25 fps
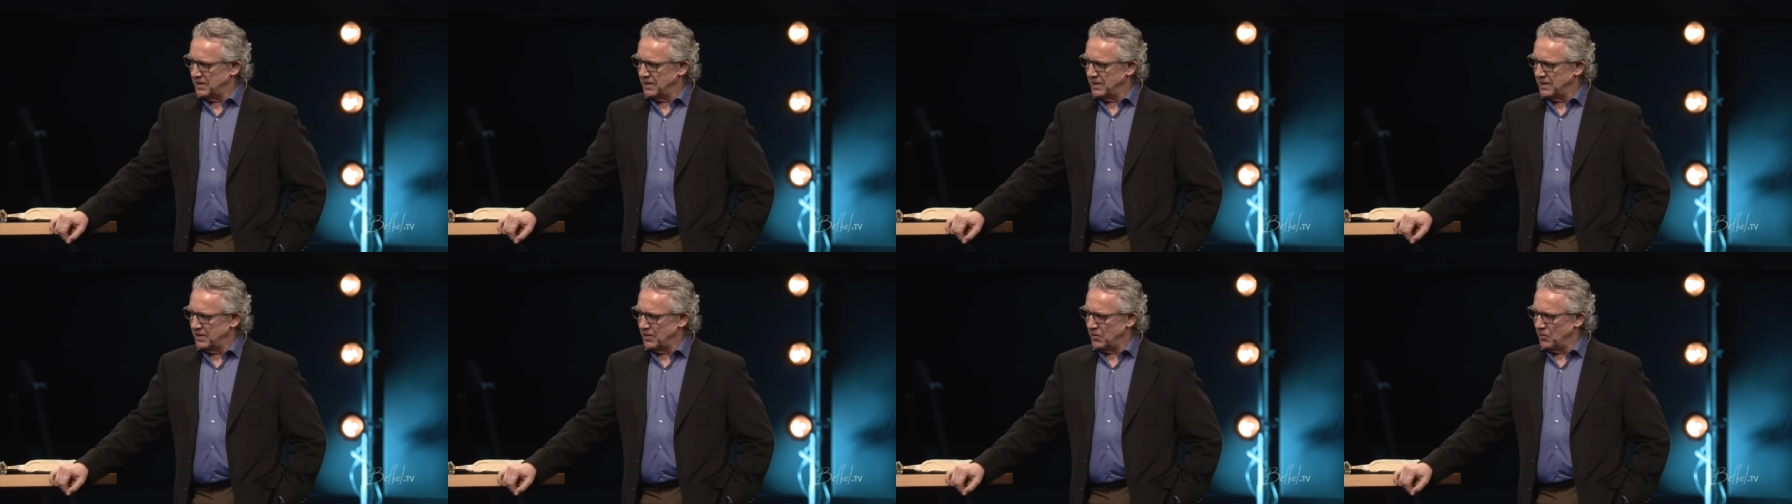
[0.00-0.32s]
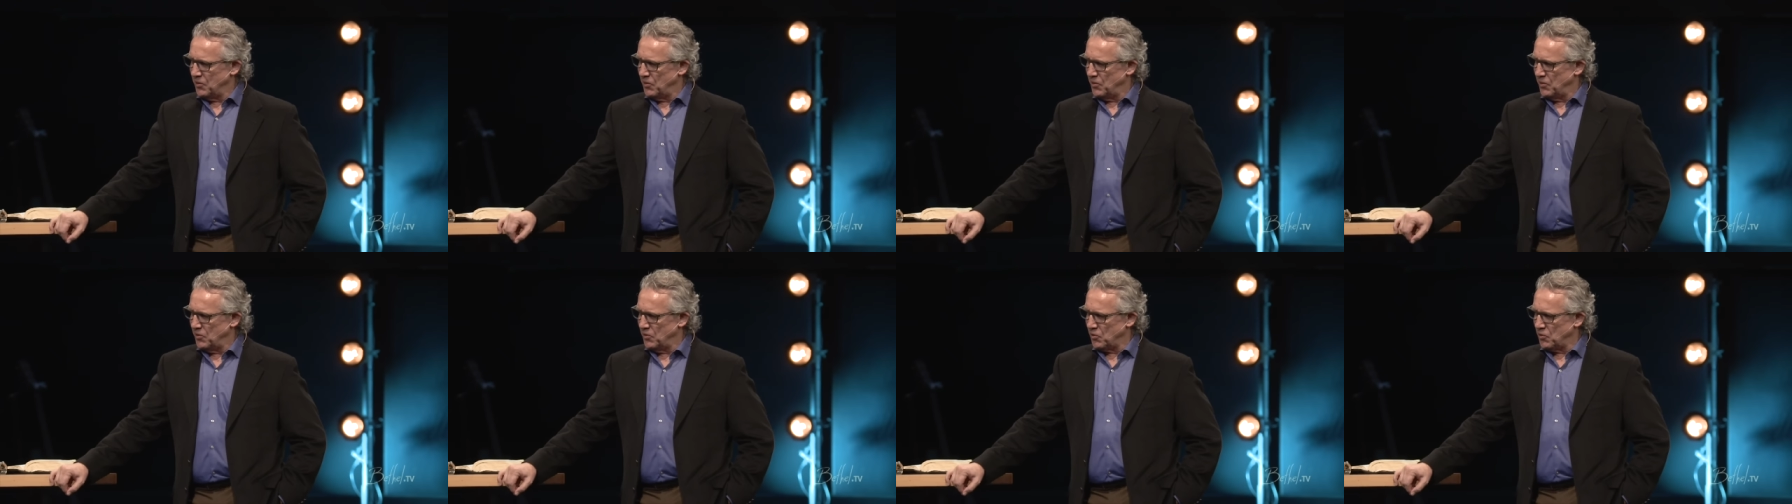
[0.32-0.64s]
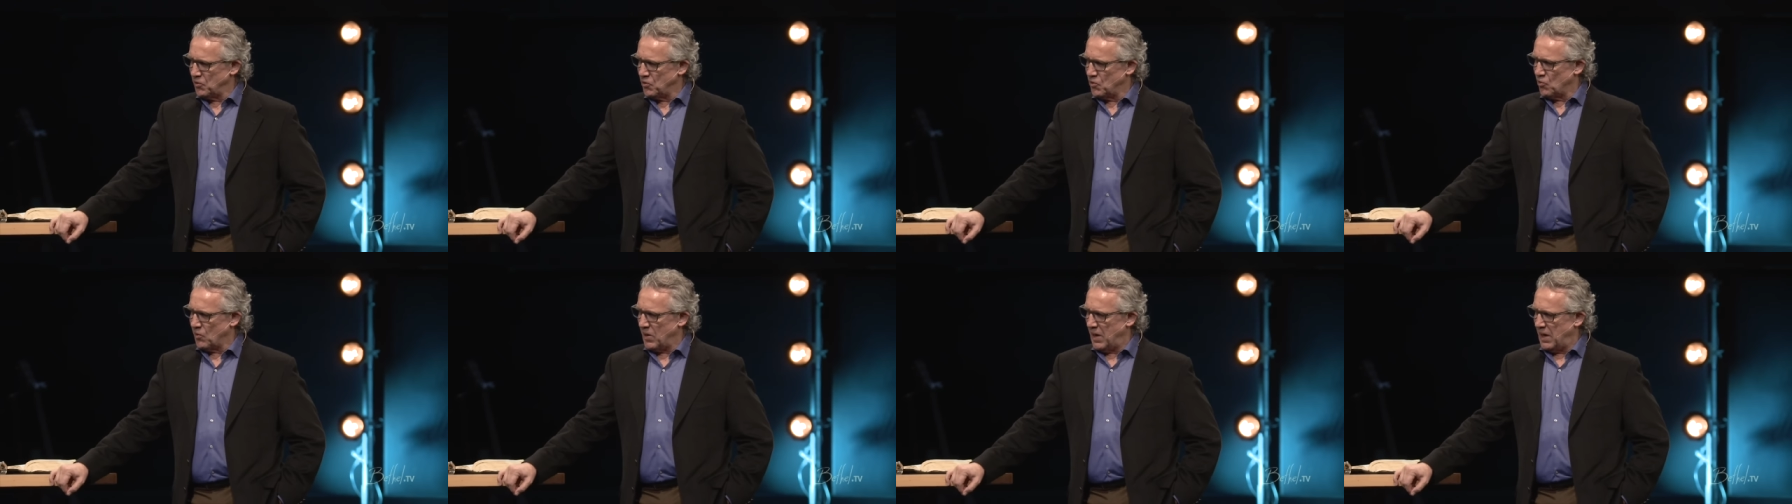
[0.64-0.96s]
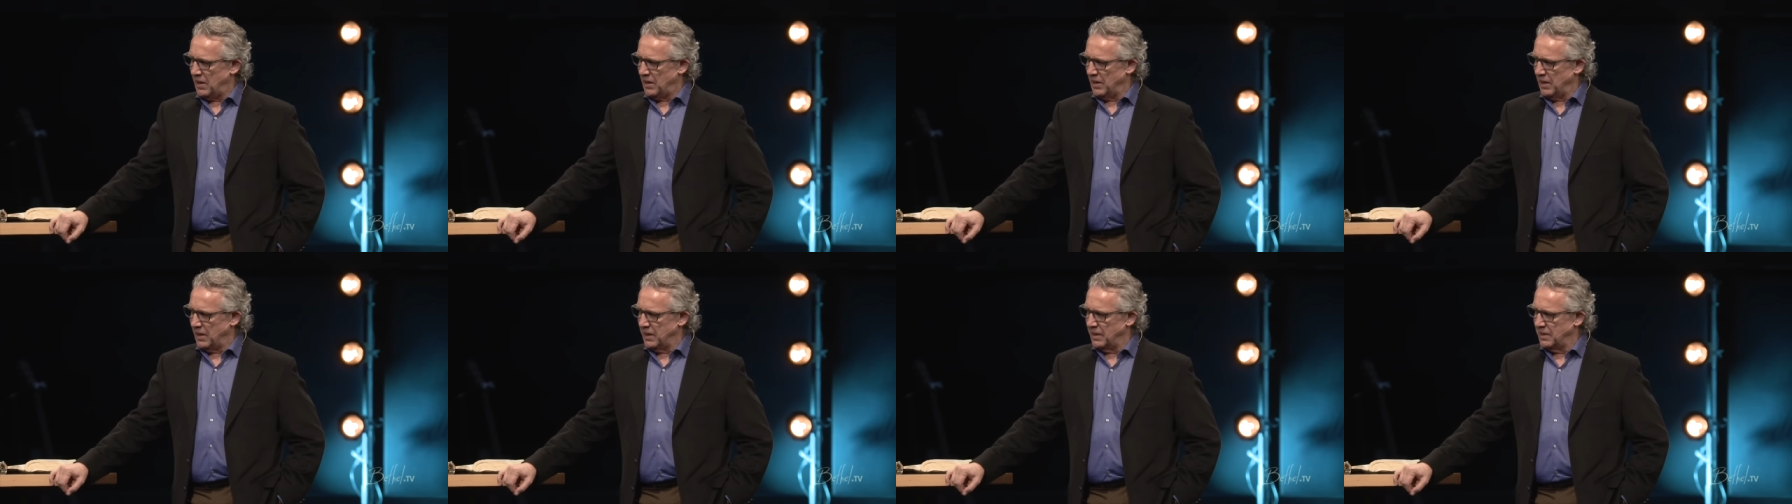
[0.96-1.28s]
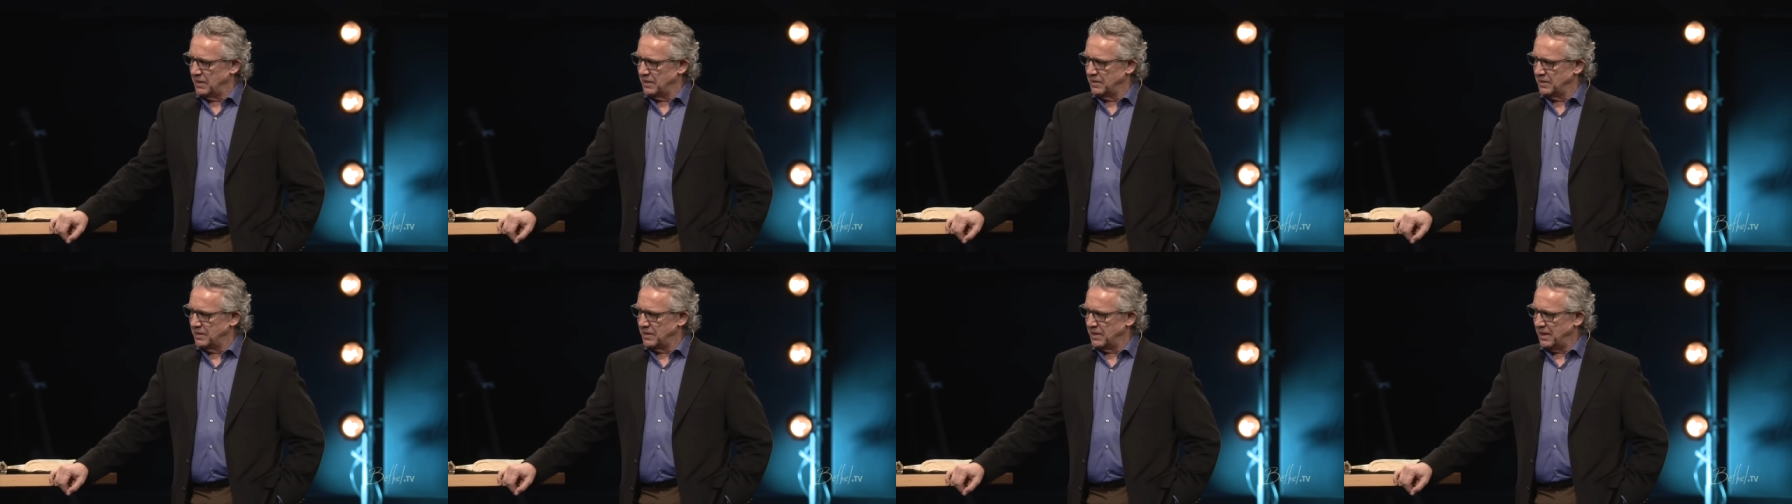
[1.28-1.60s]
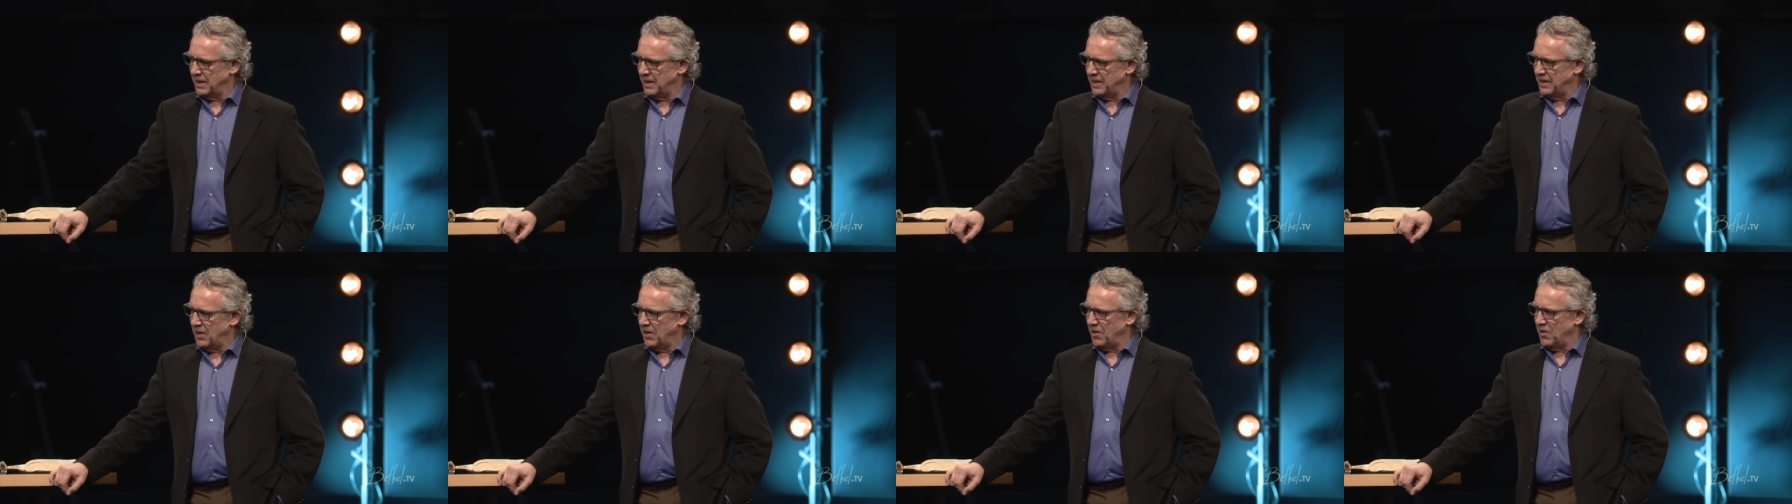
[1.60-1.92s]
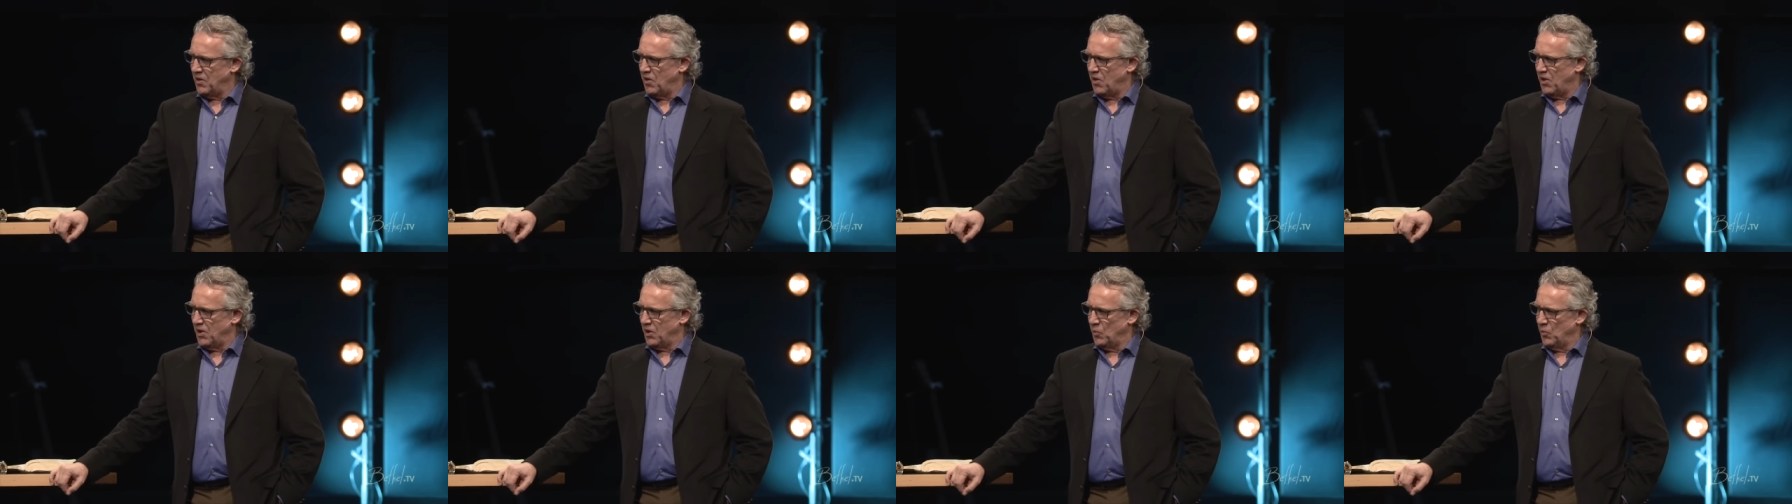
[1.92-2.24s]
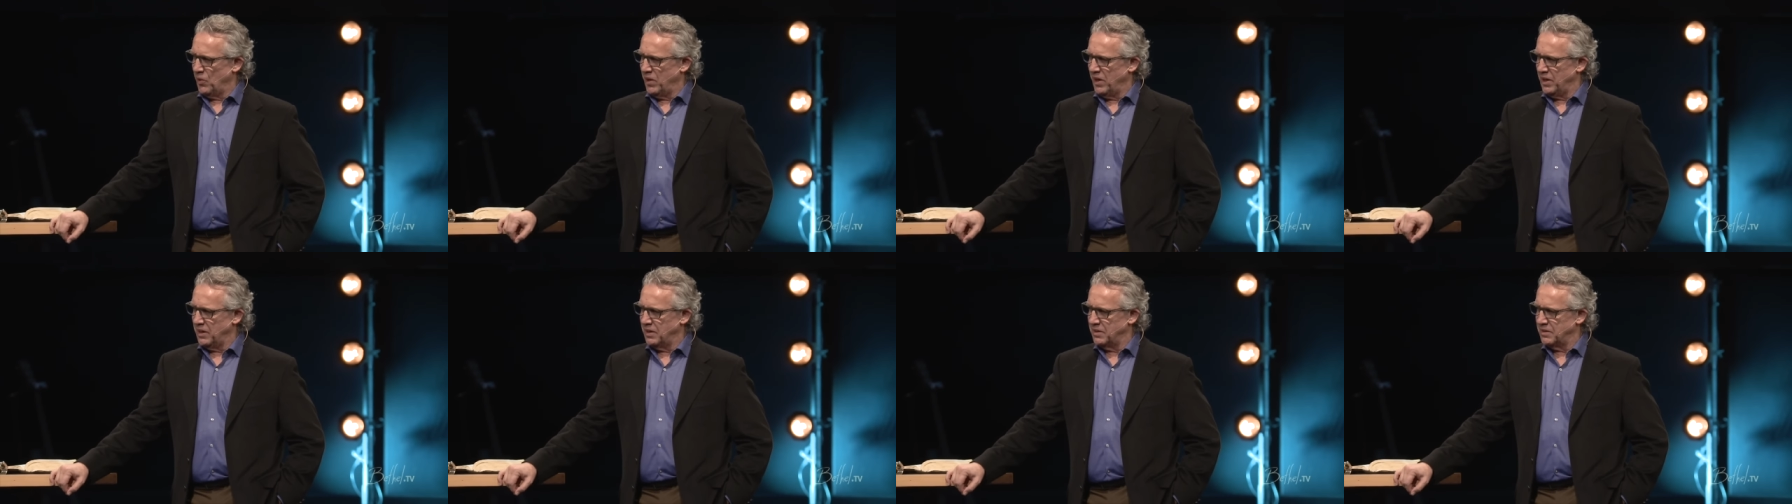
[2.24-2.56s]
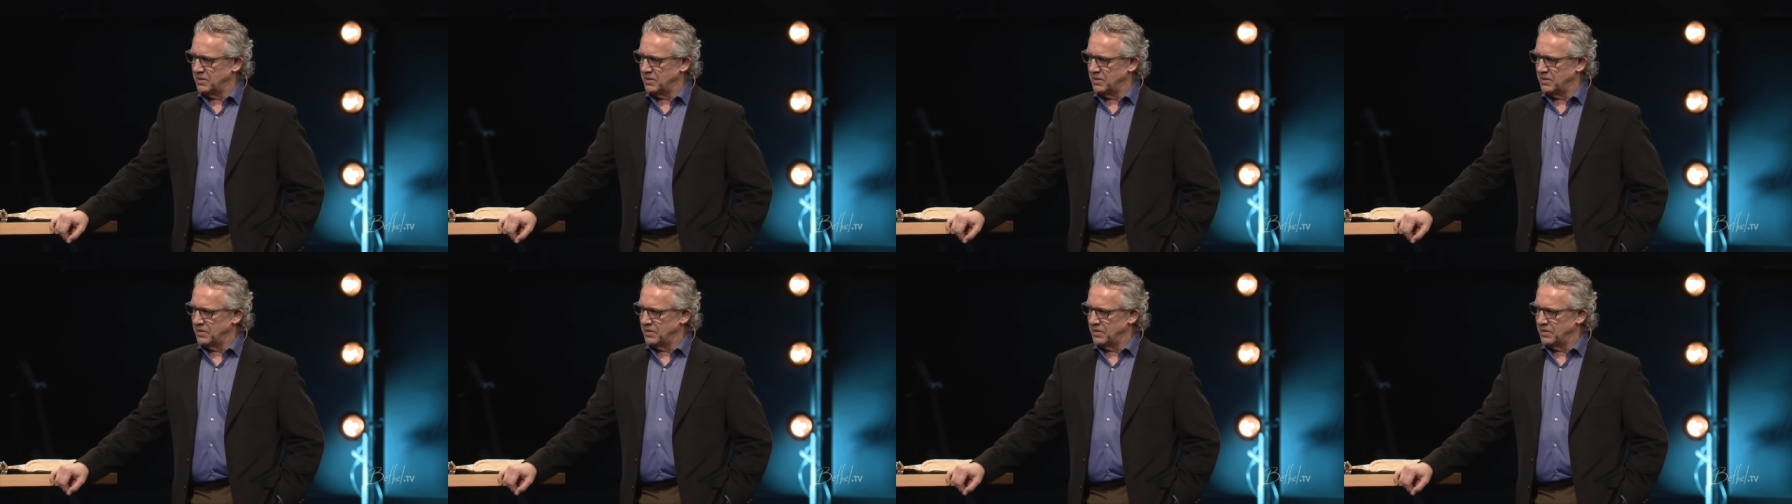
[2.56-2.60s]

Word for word: You heard her growling at Halloween.